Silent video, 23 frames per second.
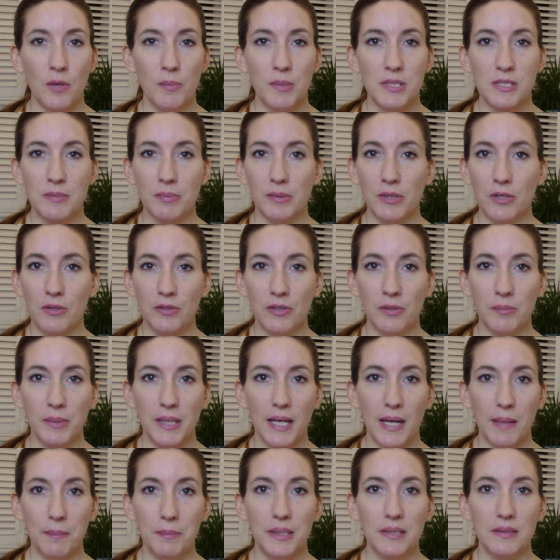comments below and I'll
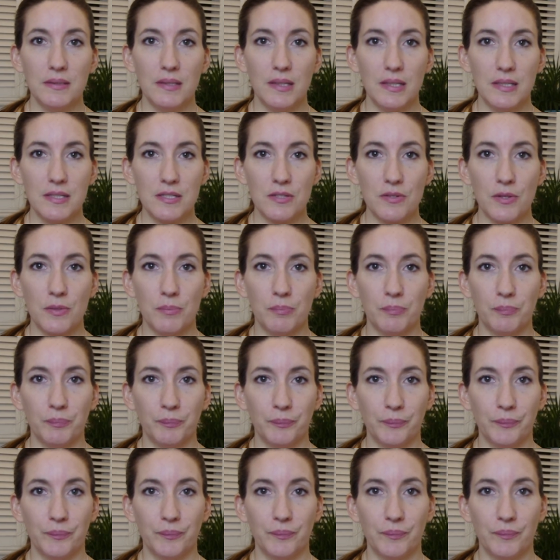be happy to answer them.
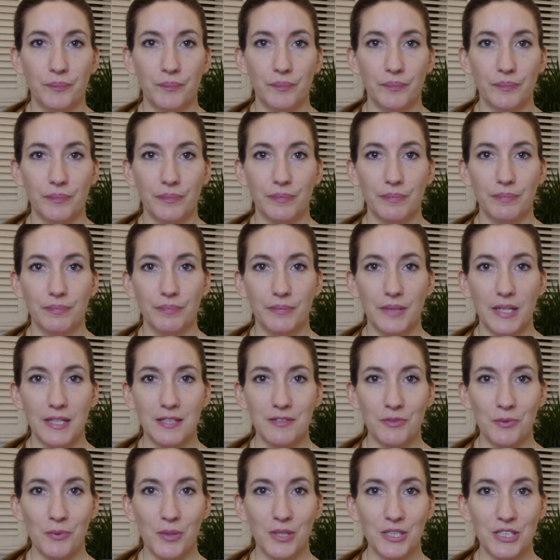
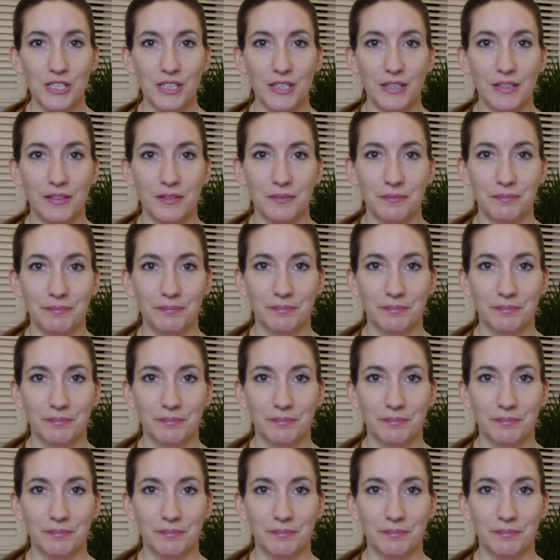Thanks for watching.